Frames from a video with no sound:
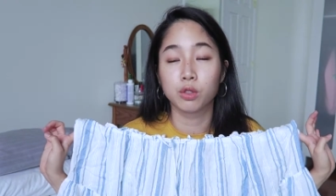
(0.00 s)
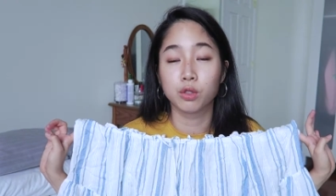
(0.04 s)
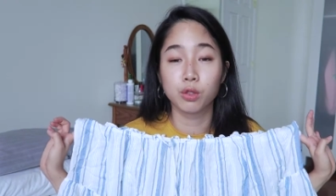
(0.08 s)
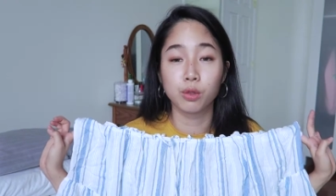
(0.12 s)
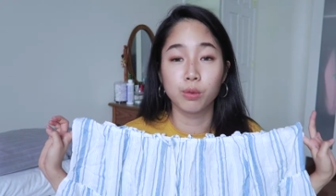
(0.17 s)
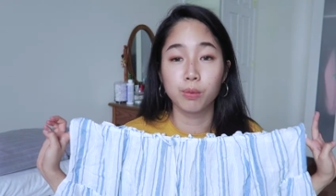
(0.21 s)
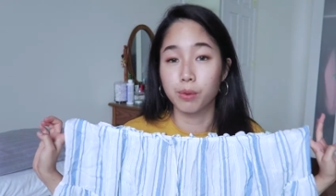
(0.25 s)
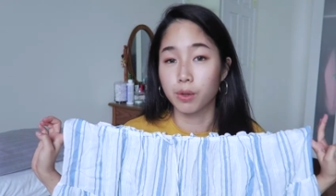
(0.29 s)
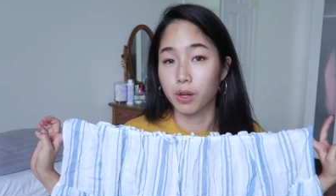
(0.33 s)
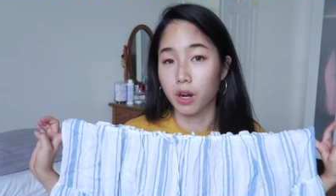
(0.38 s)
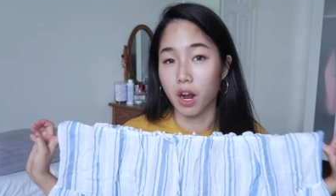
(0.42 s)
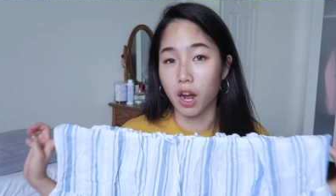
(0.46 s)

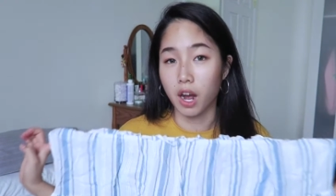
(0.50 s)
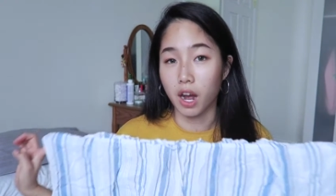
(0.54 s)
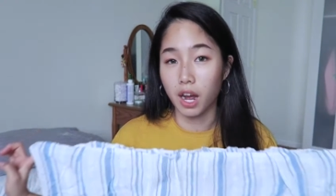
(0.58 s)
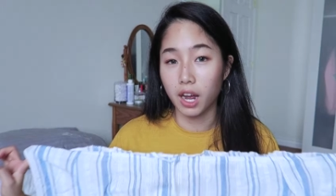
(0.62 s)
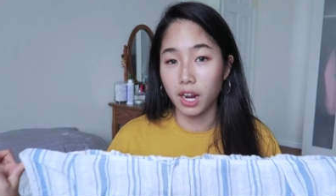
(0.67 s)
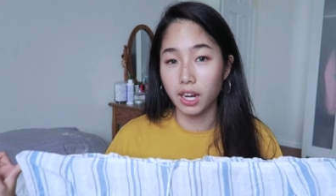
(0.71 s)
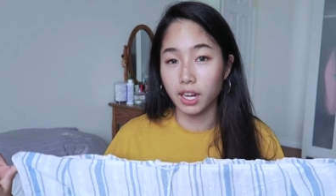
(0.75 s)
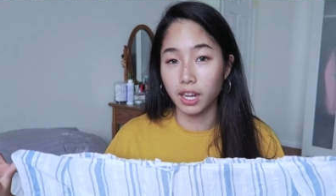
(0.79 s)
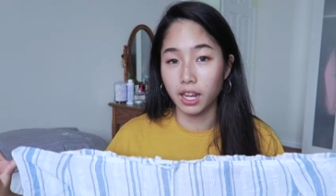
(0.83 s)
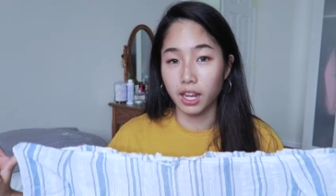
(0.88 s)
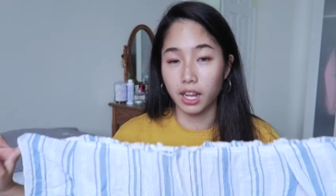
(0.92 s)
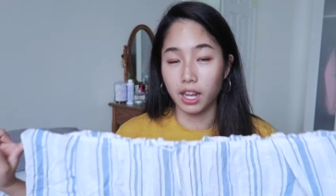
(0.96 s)
super
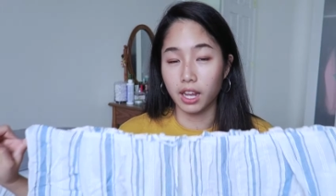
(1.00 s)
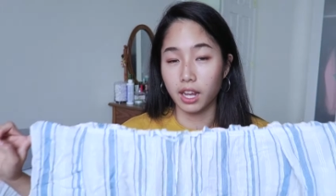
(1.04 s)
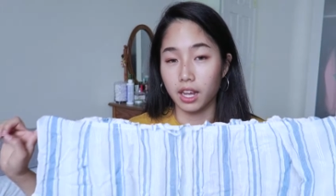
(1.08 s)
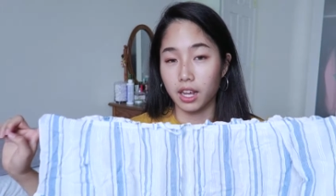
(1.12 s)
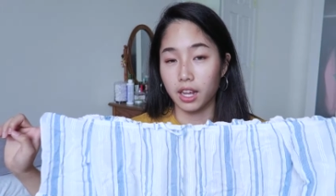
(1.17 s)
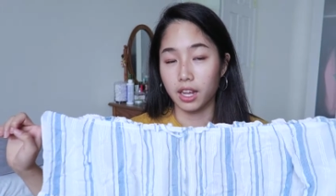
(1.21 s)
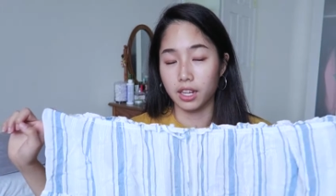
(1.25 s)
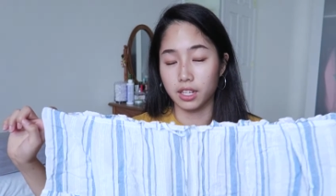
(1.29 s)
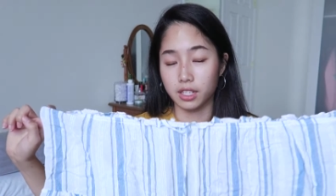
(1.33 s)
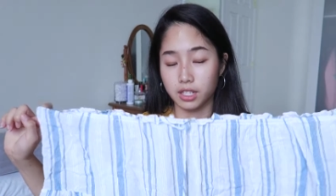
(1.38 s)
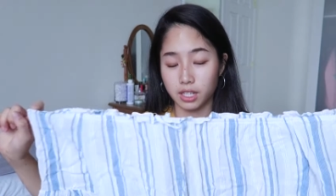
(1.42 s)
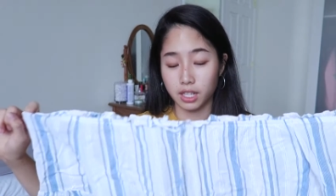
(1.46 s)
hot
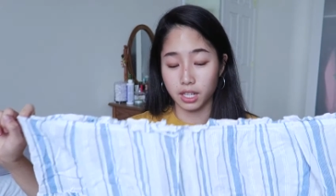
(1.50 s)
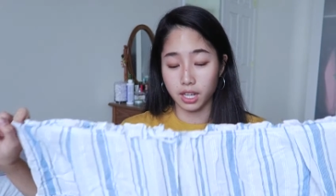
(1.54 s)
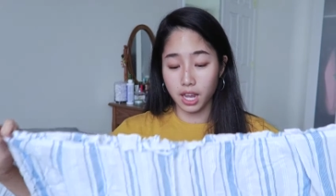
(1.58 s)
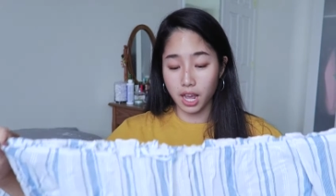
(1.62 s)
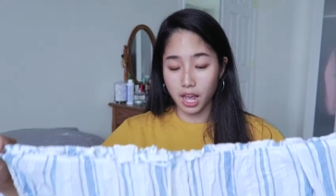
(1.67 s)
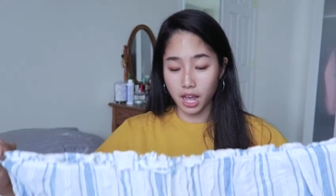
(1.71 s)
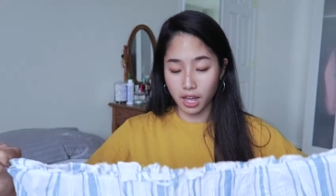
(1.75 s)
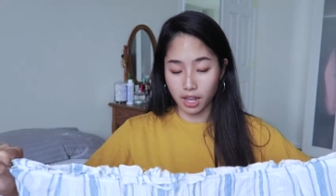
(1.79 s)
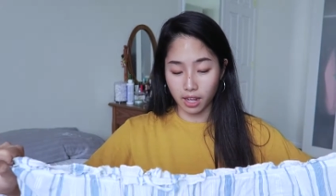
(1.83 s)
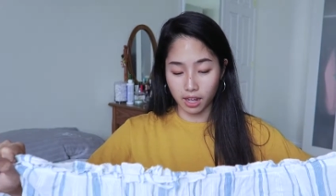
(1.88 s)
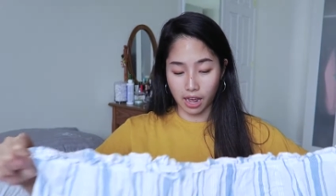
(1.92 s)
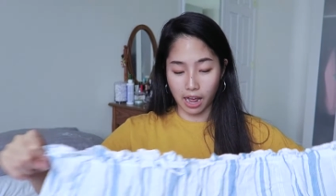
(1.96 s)
and
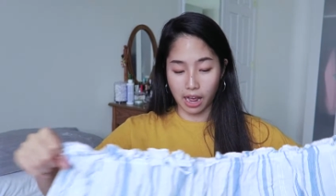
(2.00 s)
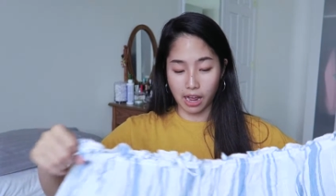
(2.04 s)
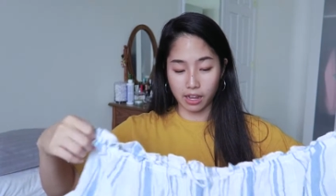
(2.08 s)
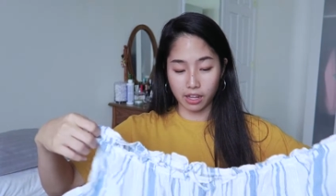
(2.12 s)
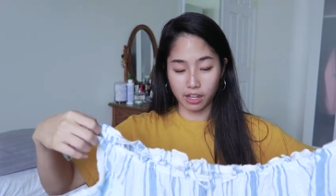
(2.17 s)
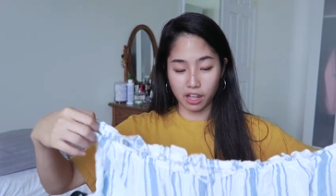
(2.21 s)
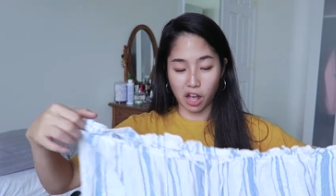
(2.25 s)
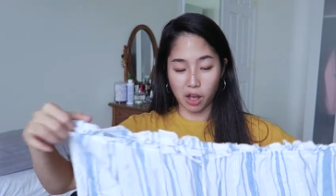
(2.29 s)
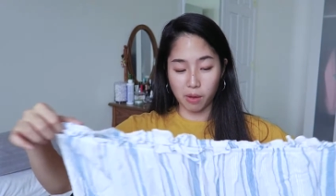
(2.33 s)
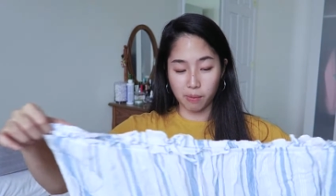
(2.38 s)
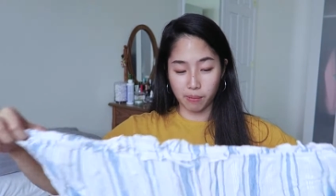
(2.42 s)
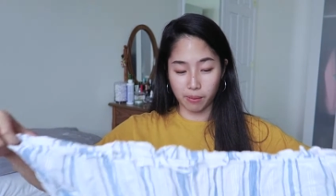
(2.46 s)
yeah
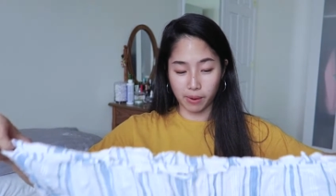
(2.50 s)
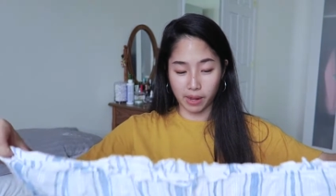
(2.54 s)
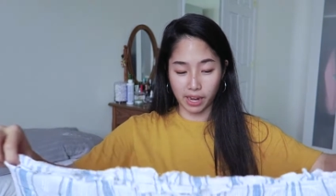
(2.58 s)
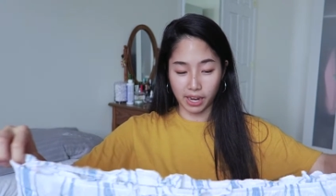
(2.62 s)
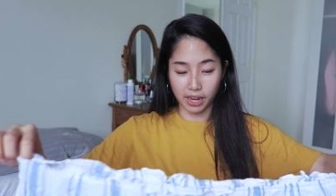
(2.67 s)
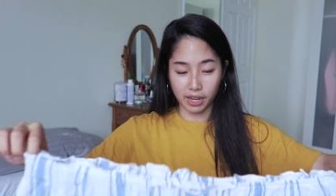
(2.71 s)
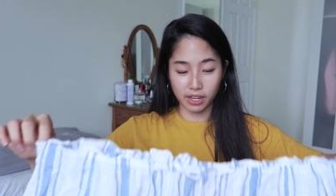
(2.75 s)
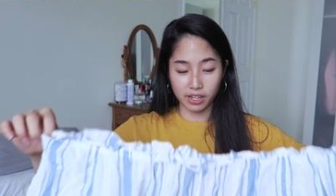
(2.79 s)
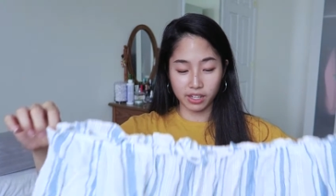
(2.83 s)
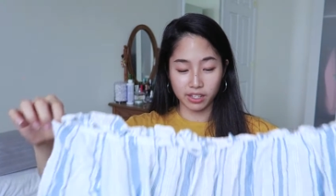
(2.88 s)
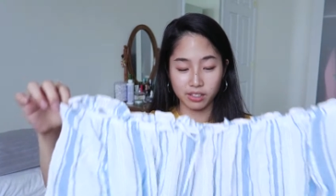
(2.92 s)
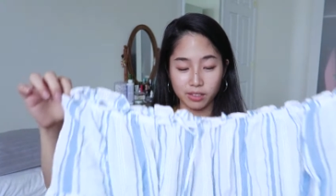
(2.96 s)
I got
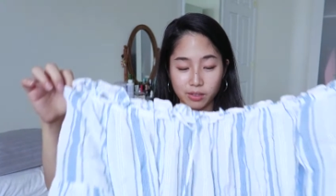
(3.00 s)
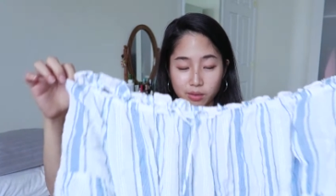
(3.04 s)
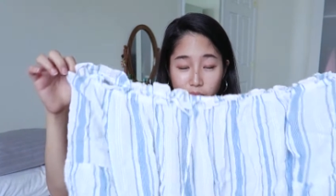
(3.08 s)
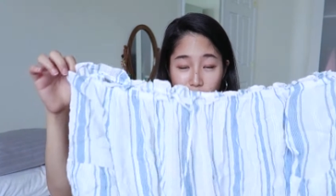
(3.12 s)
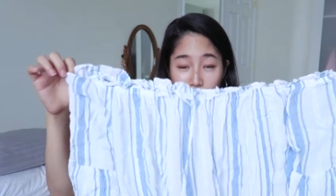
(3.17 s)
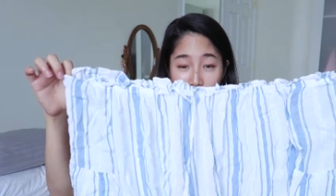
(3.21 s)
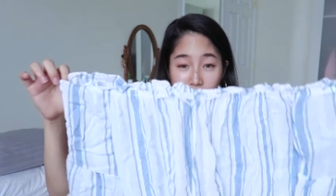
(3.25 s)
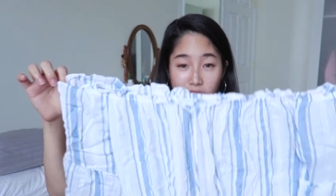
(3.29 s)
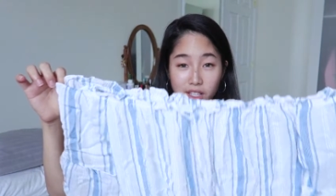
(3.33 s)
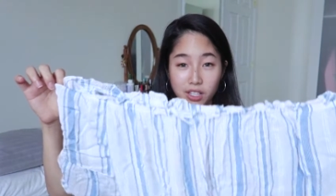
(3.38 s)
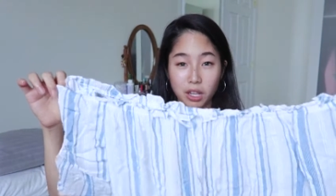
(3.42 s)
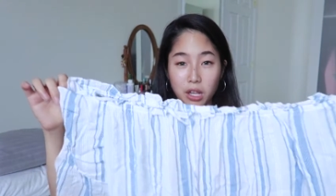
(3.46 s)
by
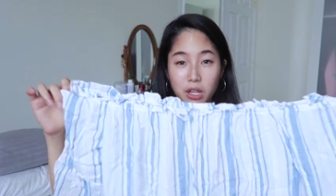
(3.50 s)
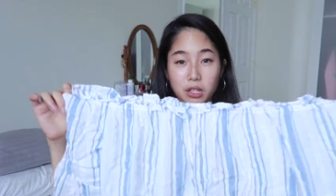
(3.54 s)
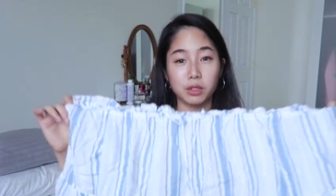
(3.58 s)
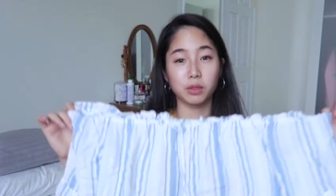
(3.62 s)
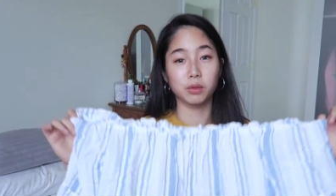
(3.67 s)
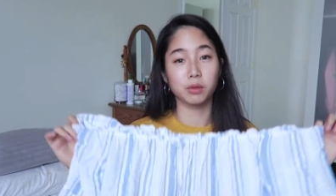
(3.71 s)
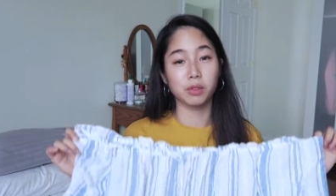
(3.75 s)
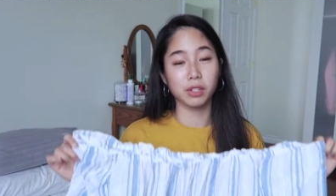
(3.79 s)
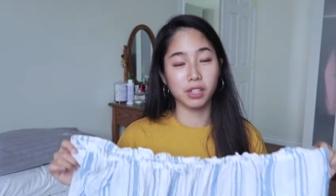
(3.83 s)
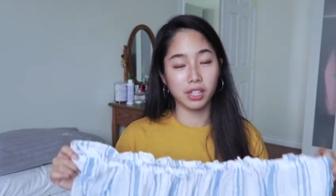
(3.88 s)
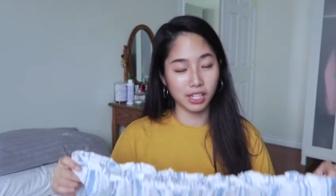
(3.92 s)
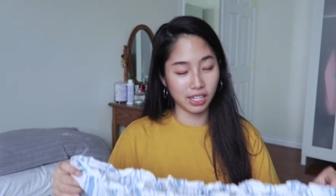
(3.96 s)
with
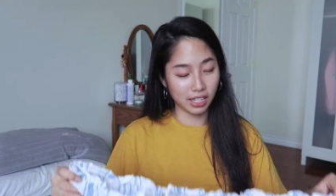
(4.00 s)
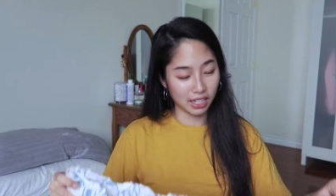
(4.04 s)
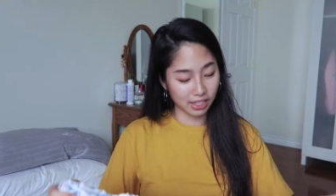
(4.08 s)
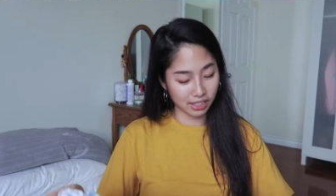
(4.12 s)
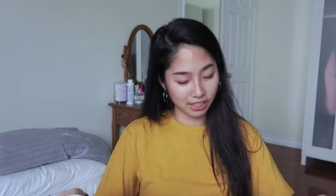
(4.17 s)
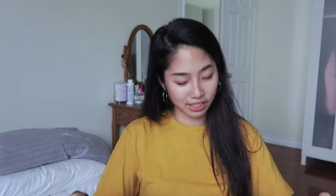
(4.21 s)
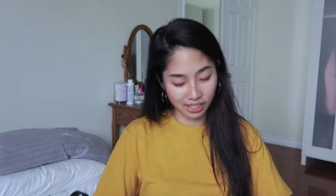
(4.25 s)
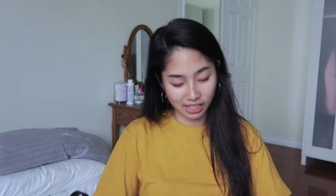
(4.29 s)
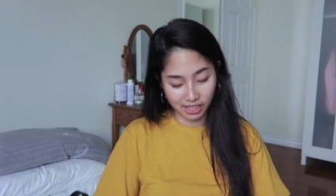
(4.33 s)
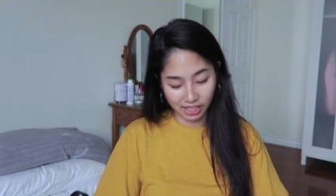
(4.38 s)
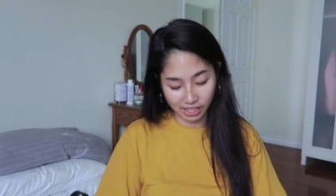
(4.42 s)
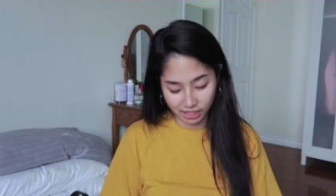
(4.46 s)
this really
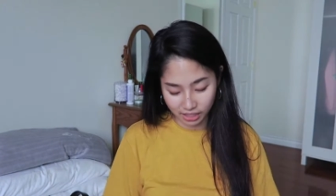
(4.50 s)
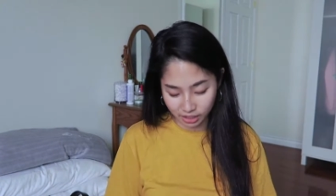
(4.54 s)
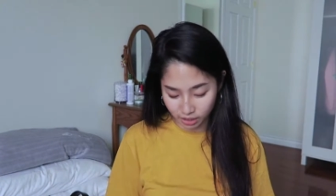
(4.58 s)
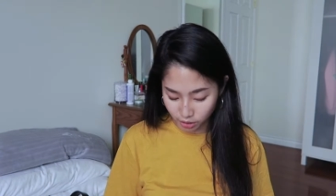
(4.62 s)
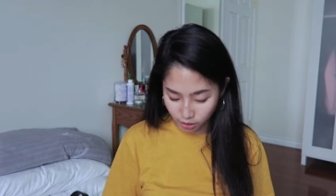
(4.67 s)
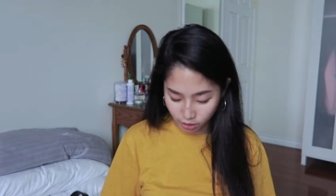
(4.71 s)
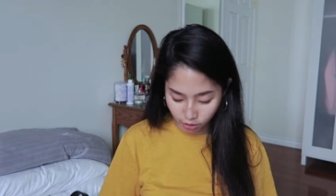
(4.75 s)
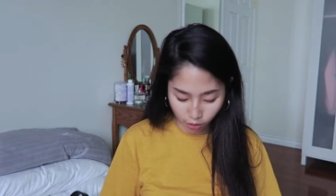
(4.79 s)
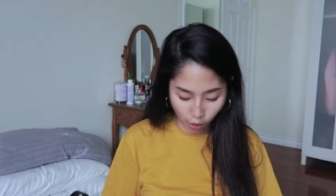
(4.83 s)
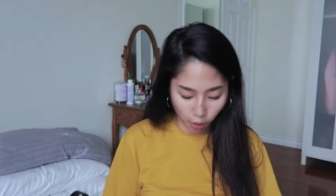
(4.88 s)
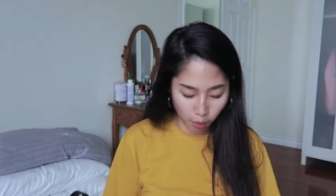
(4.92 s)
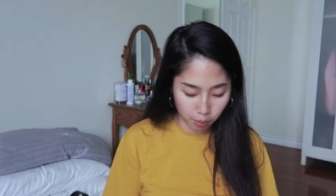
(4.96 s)
nicely like
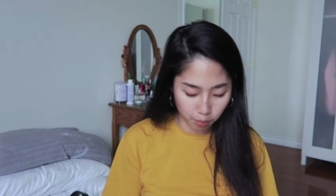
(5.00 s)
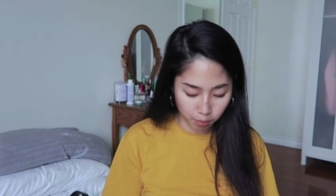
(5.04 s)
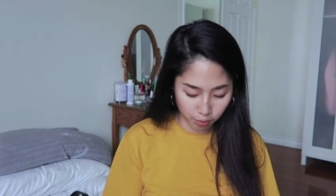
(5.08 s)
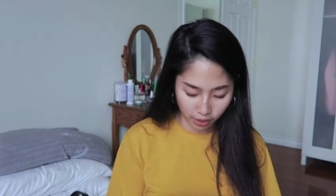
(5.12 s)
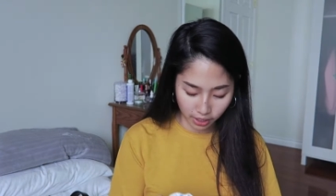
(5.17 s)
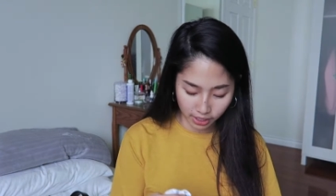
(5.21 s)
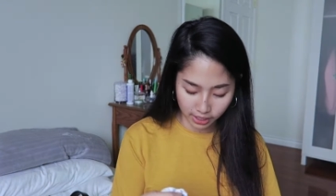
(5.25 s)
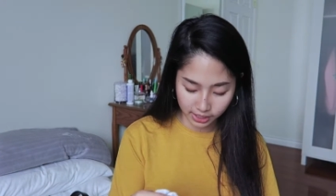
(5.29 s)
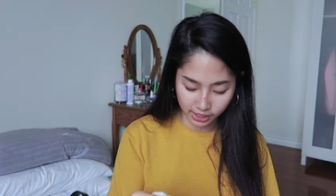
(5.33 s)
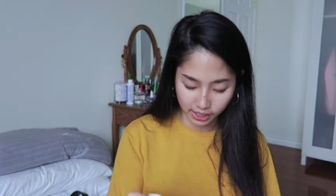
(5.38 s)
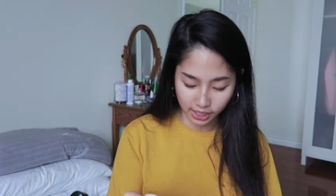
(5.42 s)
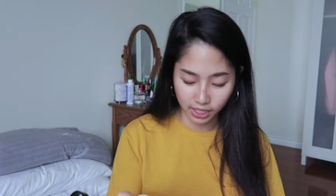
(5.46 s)
so
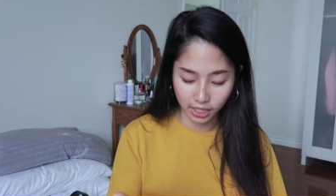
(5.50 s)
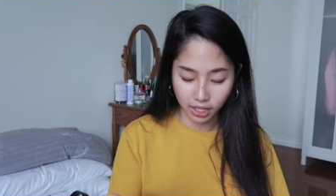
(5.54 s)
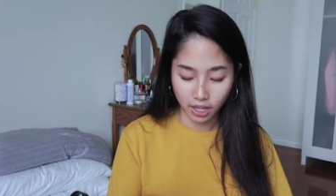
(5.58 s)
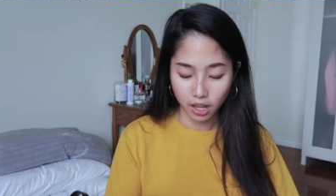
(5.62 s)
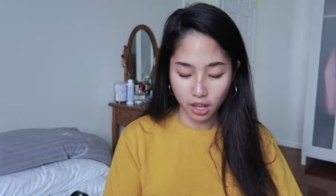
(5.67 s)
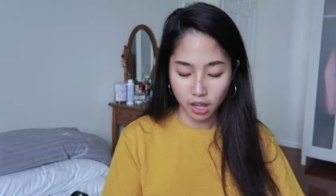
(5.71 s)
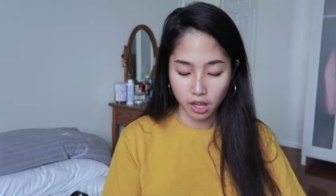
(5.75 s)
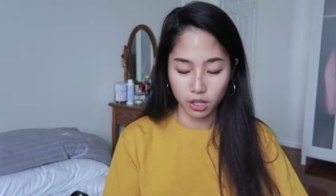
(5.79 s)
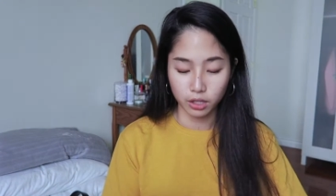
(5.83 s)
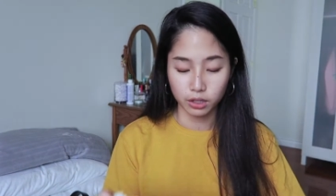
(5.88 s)
breezy